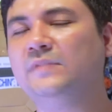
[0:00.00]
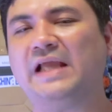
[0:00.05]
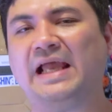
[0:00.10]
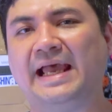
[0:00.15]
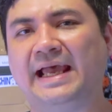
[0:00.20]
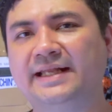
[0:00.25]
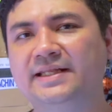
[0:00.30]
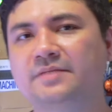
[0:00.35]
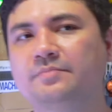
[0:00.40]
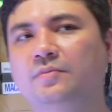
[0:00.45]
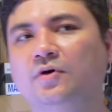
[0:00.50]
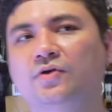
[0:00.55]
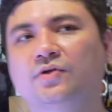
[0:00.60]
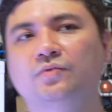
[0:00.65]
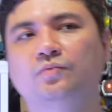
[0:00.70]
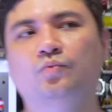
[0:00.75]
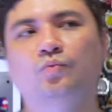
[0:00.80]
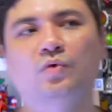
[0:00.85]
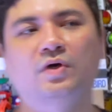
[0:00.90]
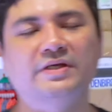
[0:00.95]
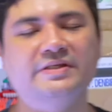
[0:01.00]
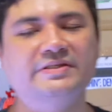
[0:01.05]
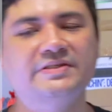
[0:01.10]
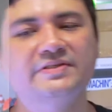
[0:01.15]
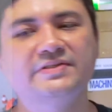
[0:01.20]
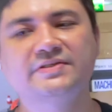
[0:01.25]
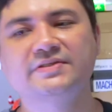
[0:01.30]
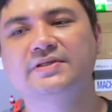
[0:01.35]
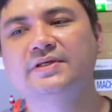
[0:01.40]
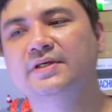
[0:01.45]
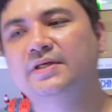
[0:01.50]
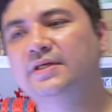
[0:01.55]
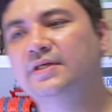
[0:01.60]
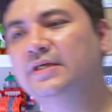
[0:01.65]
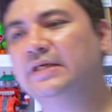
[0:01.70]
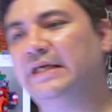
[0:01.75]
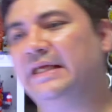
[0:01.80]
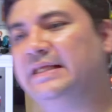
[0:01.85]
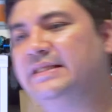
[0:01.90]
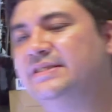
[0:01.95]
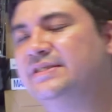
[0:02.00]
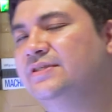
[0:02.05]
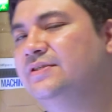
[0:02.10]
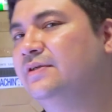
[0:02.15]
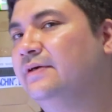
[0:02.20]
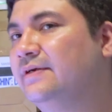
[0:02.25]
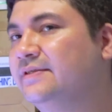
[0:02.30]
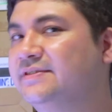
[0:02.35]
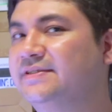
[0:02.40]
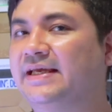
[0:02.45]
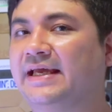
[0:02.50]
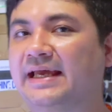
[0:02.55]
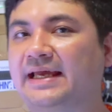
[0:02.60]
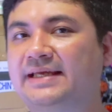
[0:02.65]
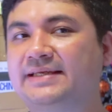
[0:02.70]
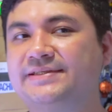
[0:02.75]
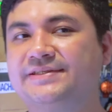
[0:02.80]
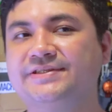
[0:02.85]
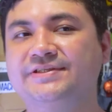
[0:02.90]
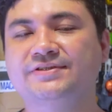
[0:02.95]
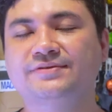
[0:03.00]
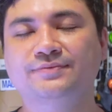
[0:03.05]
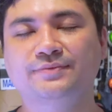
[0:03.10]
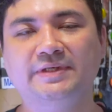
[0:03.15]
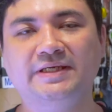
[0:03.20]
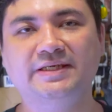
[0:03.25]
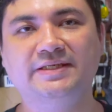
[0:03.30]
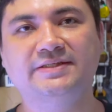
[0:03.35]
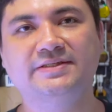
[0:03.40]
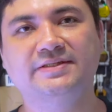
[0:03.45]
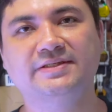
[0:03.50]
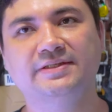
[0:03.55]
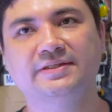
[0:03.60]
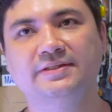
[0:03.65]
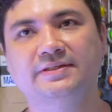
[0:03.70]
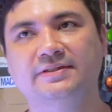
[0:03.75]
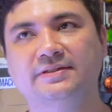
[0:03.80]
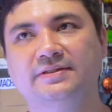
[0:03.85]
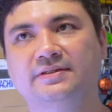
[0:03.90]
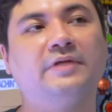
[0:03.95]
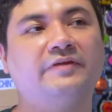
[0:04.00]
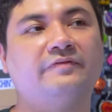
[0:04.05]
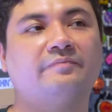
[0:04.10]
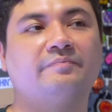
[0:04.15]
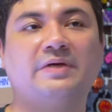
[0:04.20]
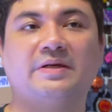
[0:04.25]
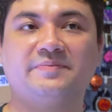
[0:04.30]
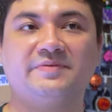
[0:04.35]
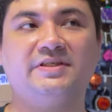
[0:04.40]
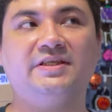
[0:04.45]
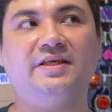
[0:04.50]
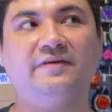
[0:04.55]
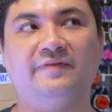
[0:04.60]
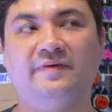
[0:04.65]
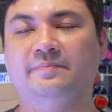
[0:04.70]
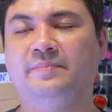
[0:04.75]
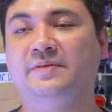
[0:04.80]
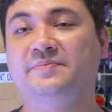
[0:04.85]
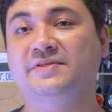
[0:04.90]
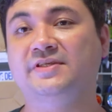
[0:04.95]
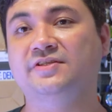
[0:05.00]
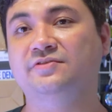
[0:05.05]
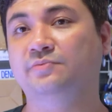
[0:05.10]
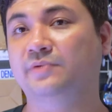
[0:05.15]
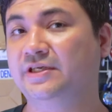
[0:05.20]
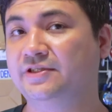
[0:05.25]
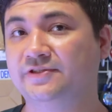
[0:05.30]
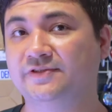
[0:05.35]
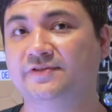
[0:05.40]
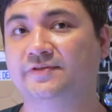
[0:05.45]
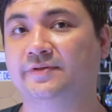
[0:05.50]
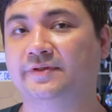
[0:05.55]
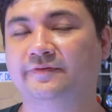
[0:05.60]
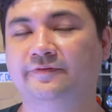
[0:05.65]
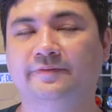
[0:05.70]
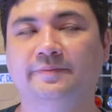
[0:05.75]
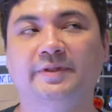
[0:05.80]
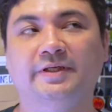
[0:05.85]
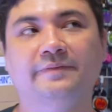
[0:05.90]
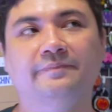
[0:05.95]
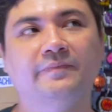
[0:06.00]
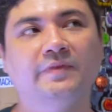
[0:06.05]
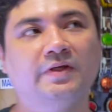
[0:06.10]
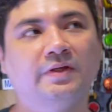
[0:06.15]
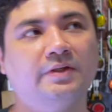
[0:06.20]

had it more than once. It's not as sweet, even Pepsi. I think Pepsi's way too sweet for me.